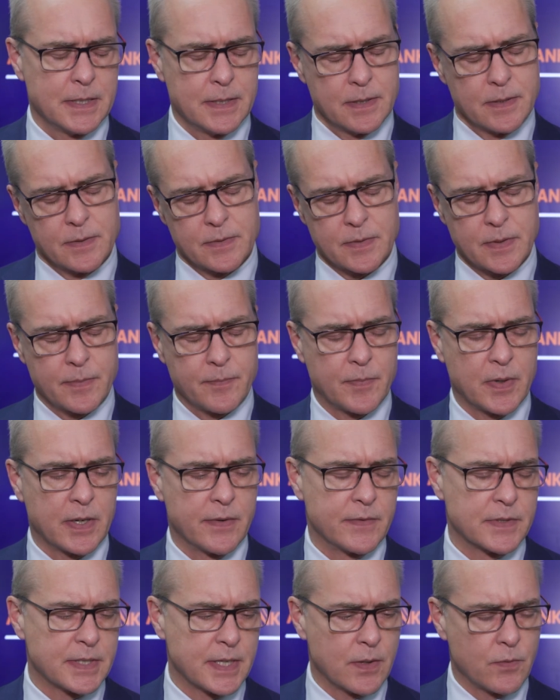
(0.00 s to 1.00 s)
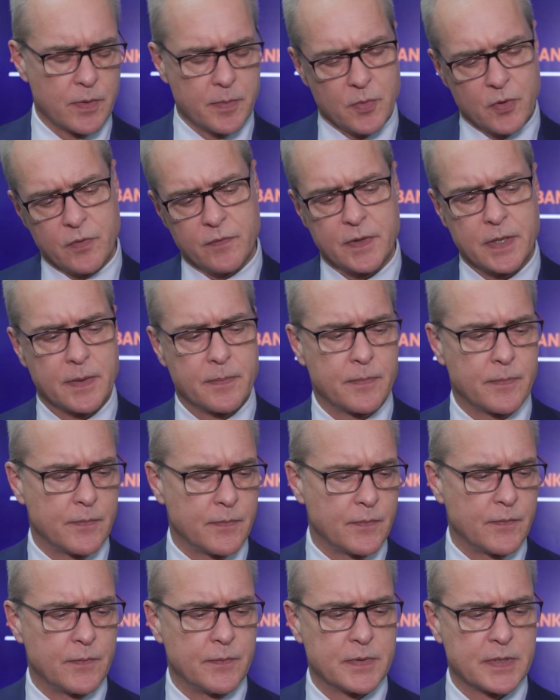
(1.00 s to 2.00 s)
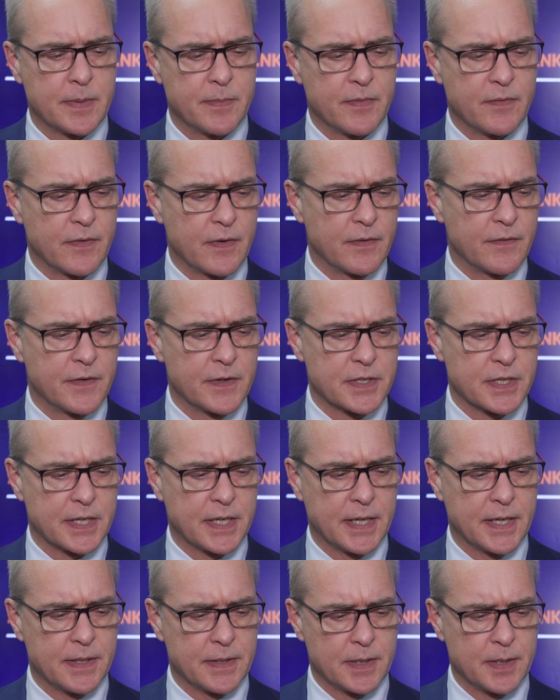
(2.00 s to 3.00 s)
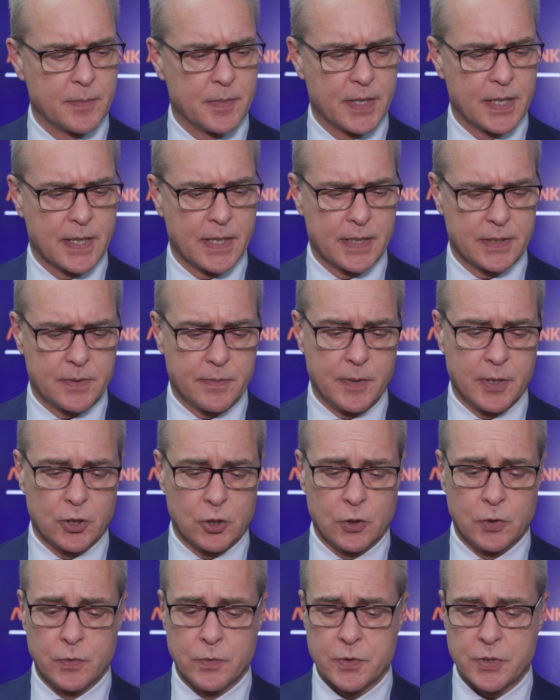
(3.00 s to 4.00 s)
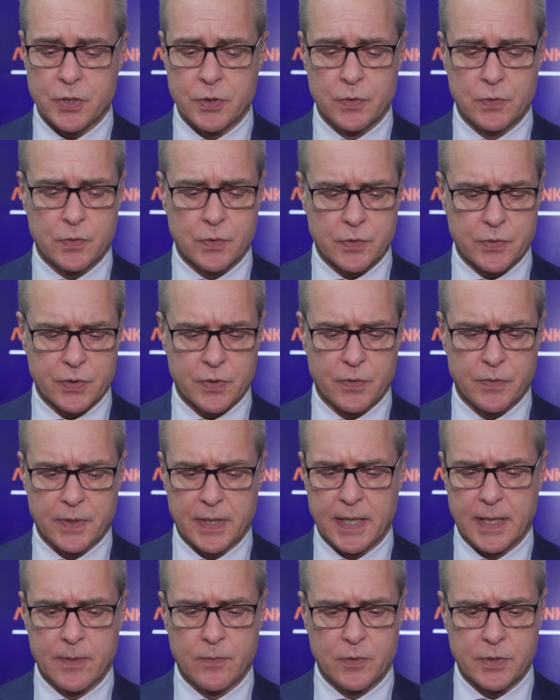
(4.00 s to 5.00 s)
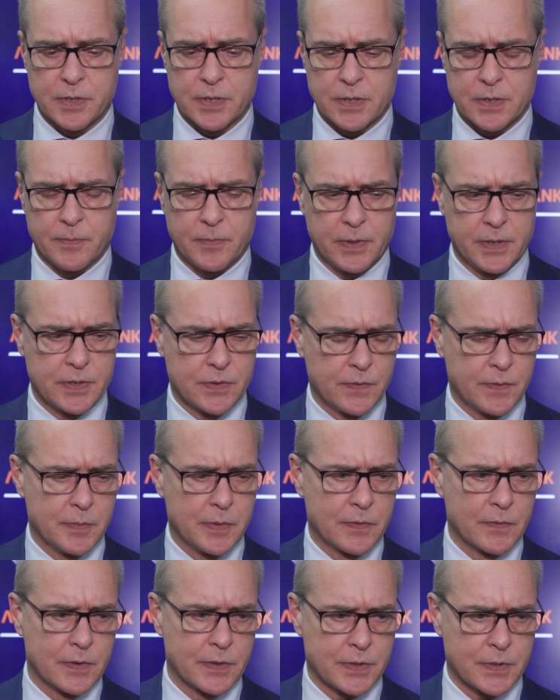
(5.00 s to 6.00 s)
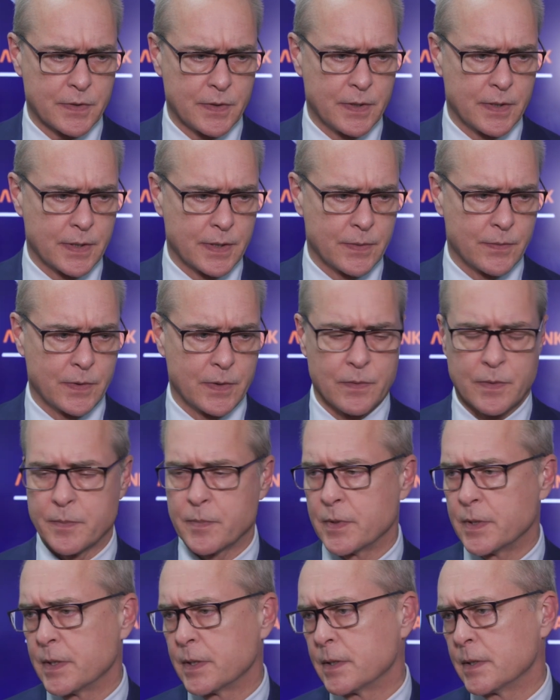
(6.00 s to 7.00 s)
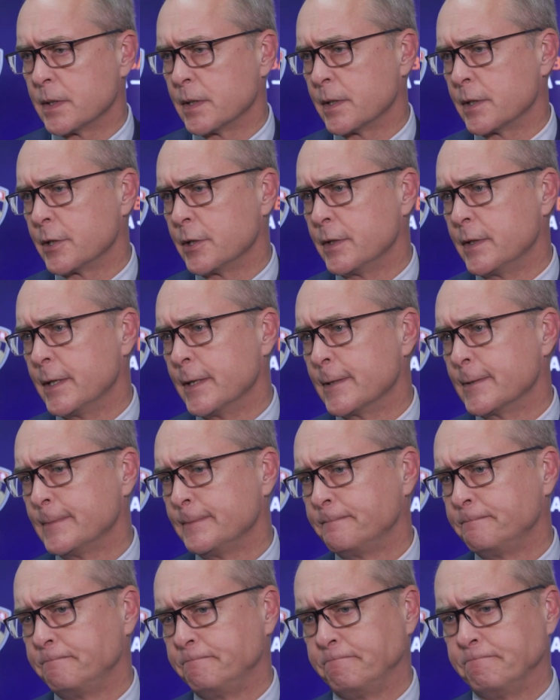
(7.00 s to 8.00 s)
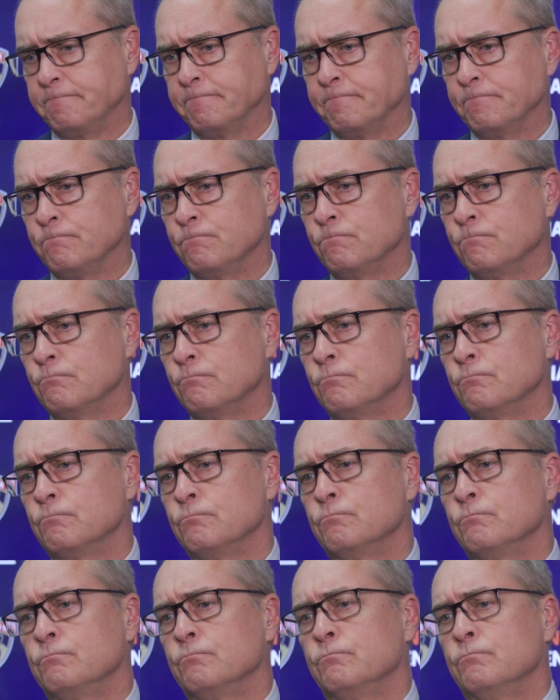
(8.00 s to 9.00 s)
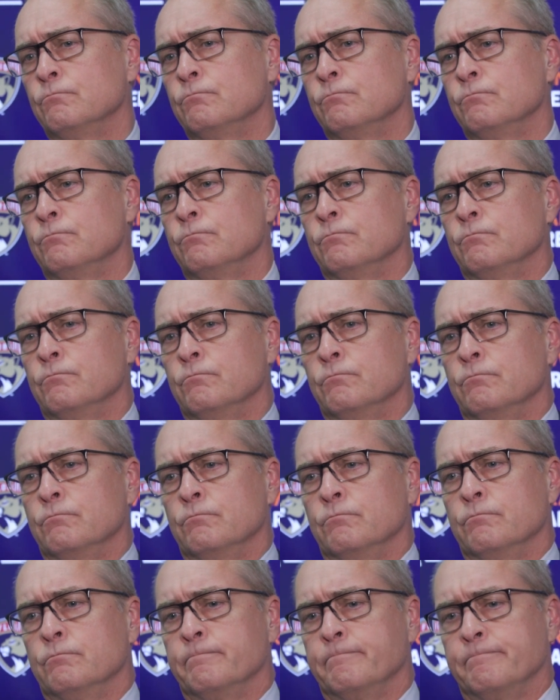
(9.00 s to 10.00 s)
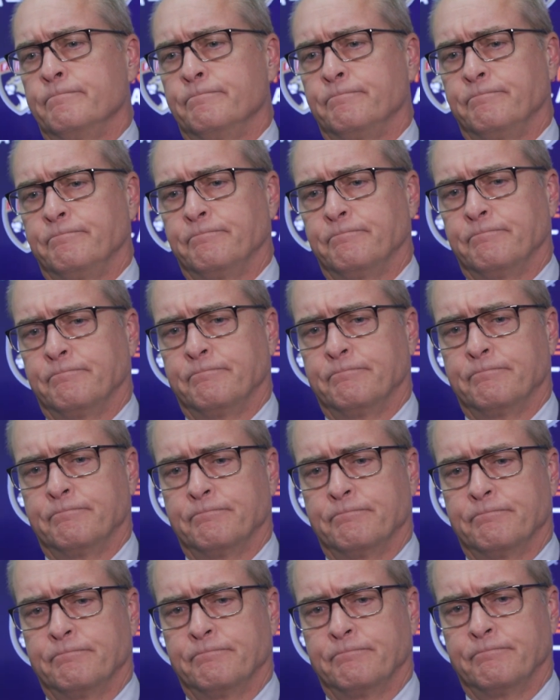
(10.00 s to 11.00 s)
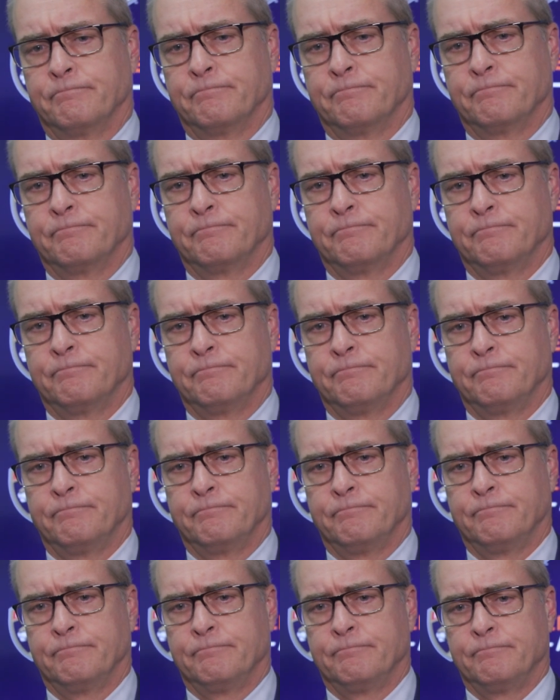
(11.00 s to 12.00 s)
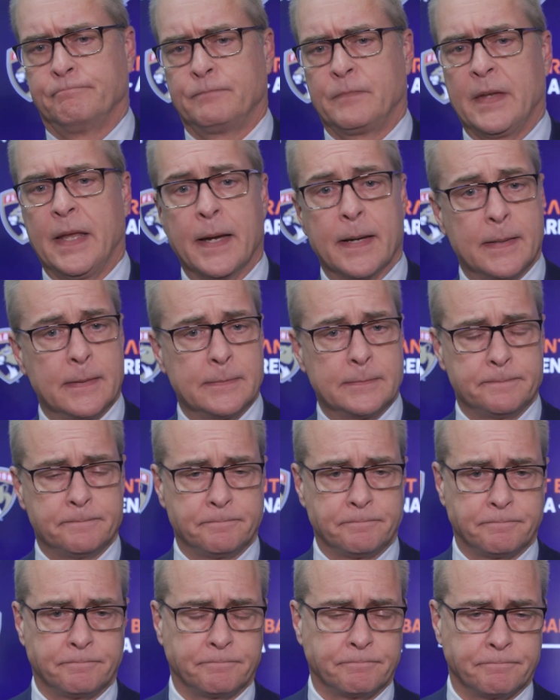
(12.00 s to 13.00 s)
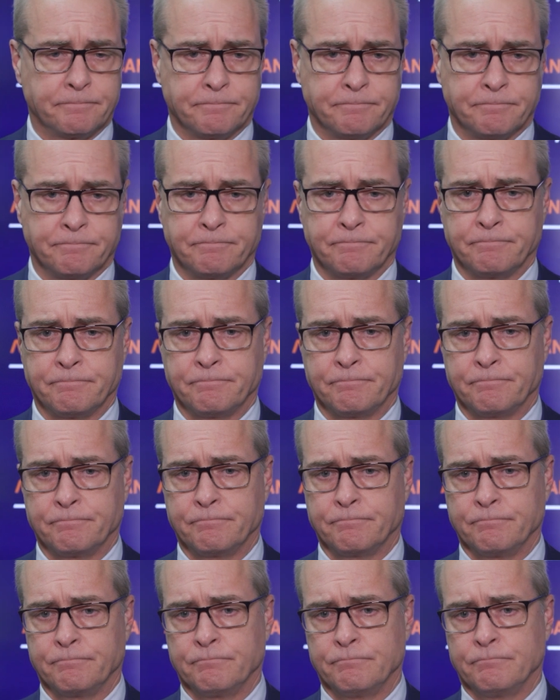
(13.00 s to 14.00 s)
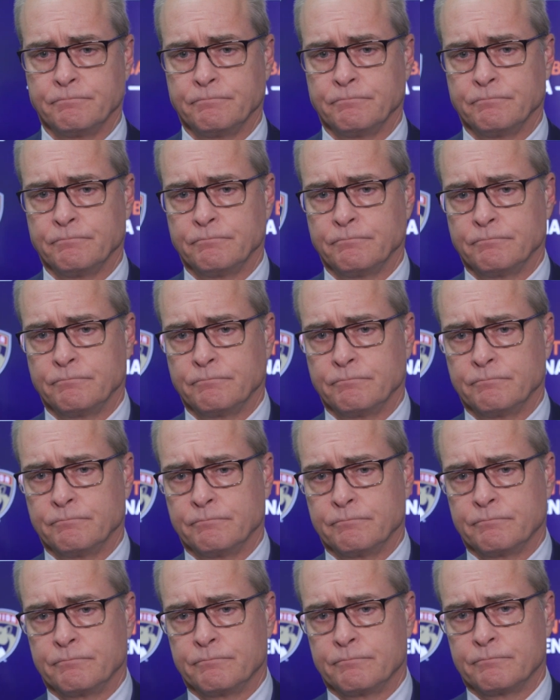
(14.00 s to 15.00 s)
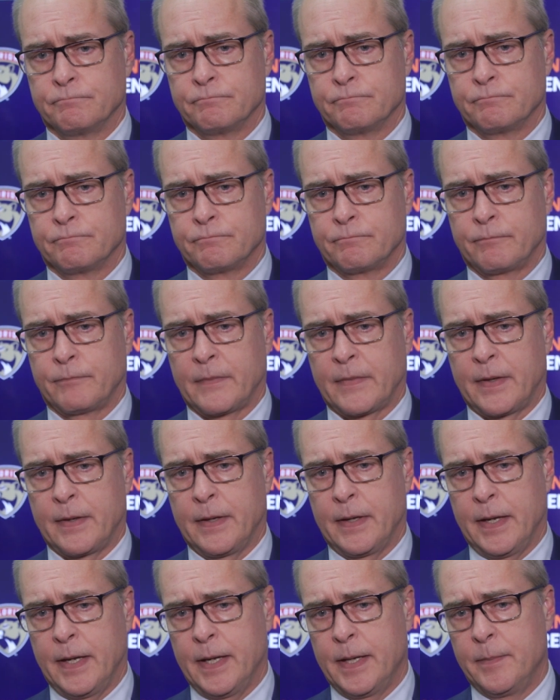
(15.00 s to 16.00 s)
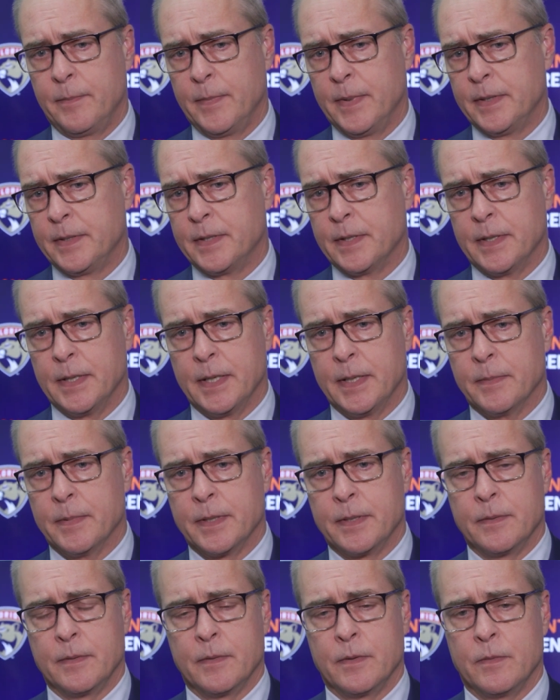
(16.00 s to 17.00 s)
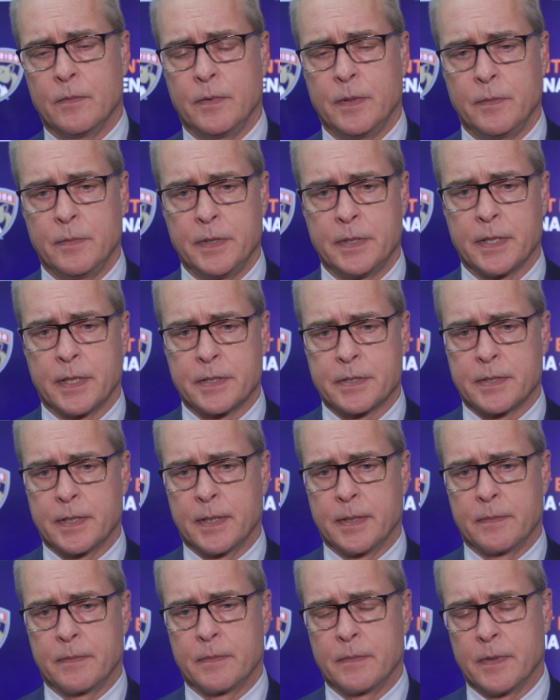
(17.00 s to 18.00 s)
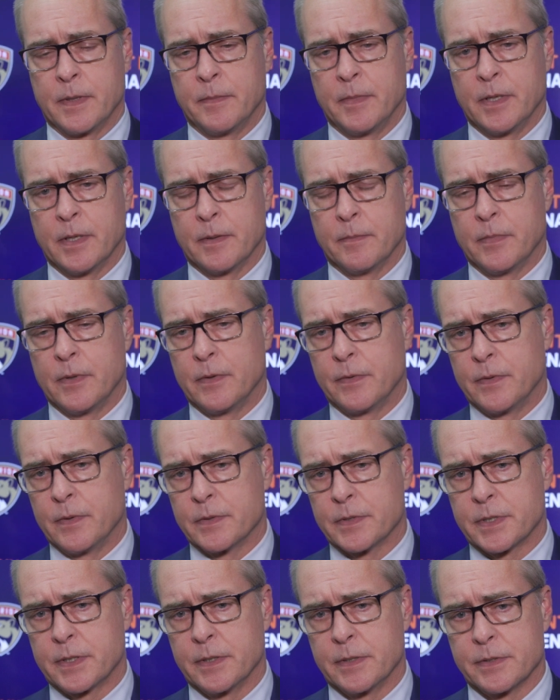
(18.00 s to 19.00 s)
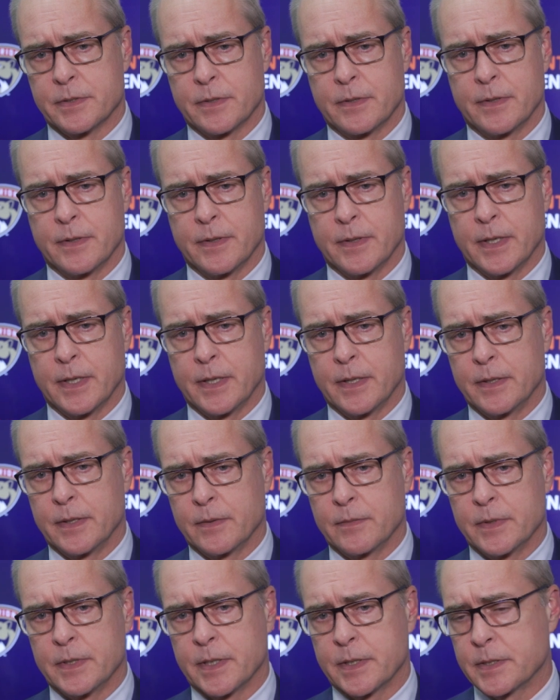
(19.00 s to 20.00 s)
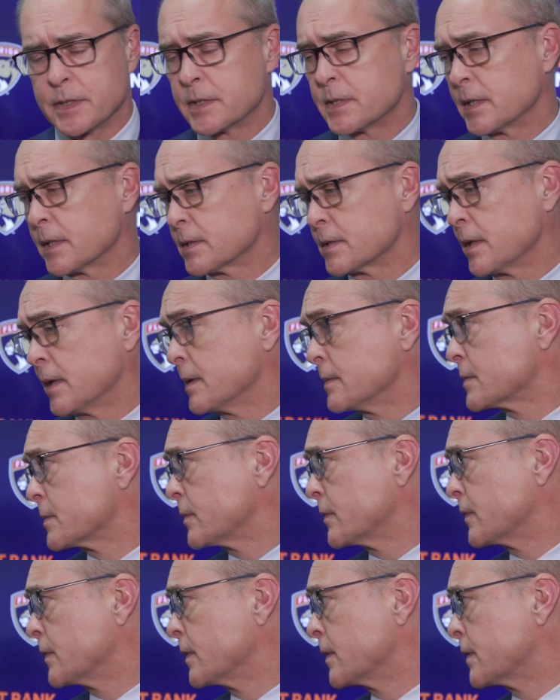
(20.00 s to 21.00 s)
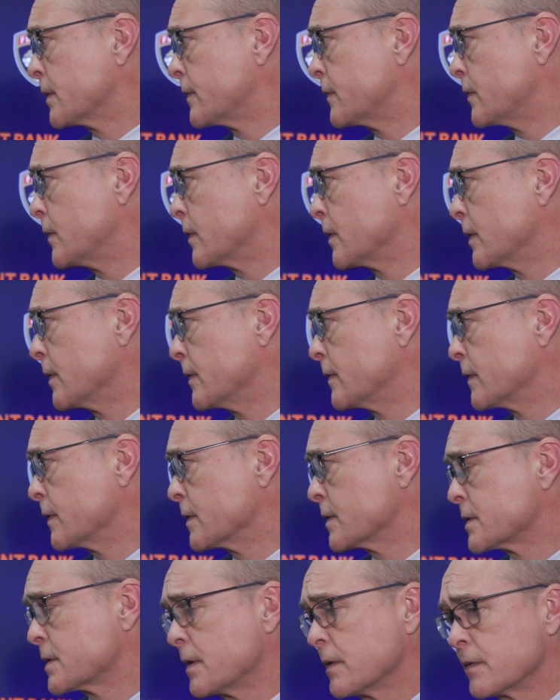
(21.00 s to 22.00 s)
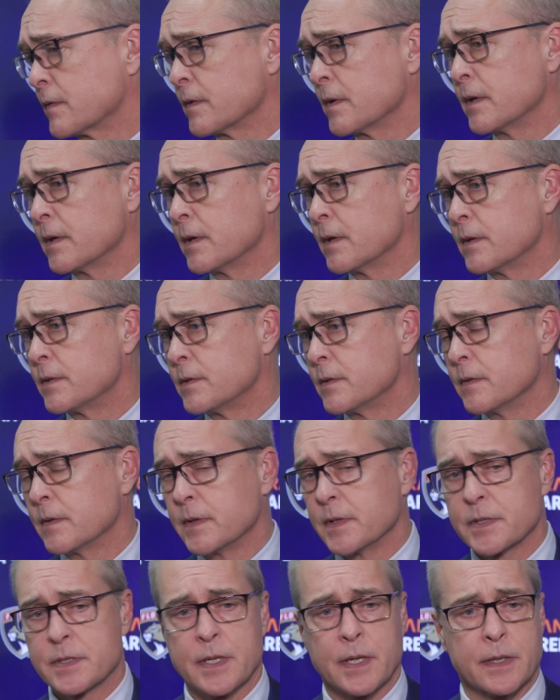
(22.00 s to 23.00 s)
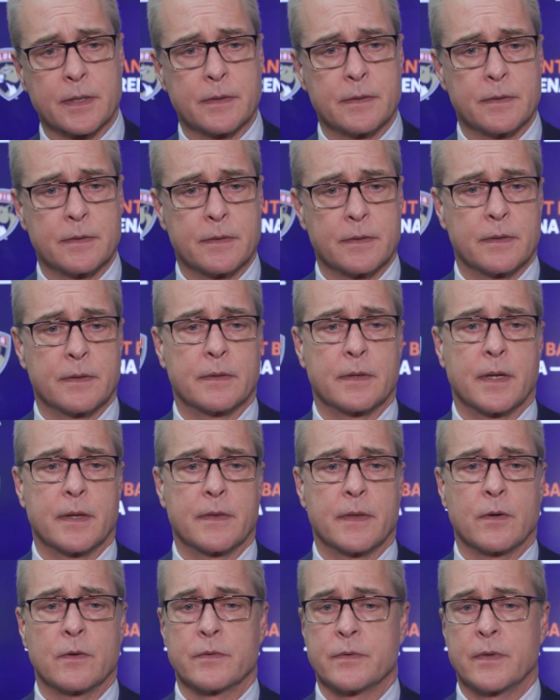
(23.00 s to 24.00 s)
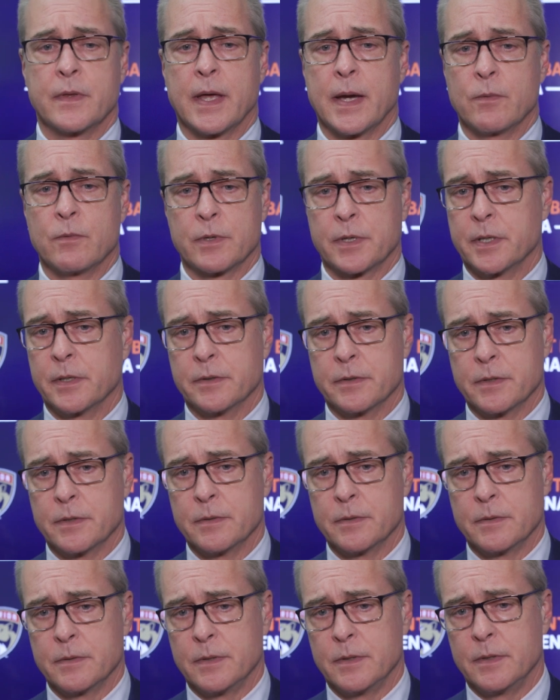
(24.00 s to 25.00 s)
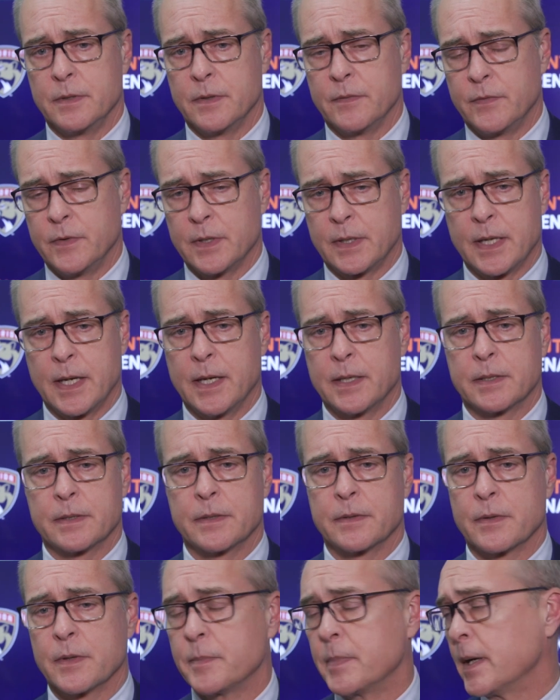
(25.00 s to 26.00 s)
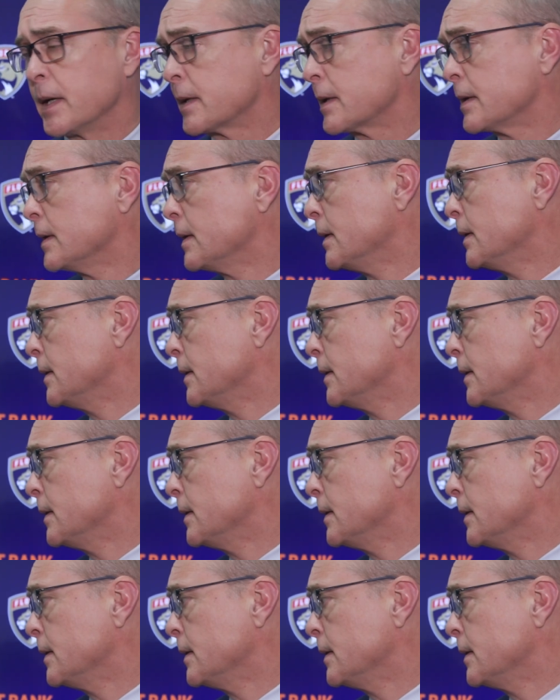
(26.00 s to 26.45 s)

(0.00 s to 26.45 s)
uh, part of it's how we moved it, some of our physicality, but it got to be a loose neutral zone game, which is a place we've been real strong, and we weren't particularly good there. Vancouver had two goals and uh, ten shots on those first two penalty kills. Yep. Um, is that becoming a real area of concern? And it hadn't been today, but we, we touched that. I mean, on both those kills that earned that, I think we touched it six times before. Four on the first and three, uh, two on the second, and then that will kill you if you can't clear the puck.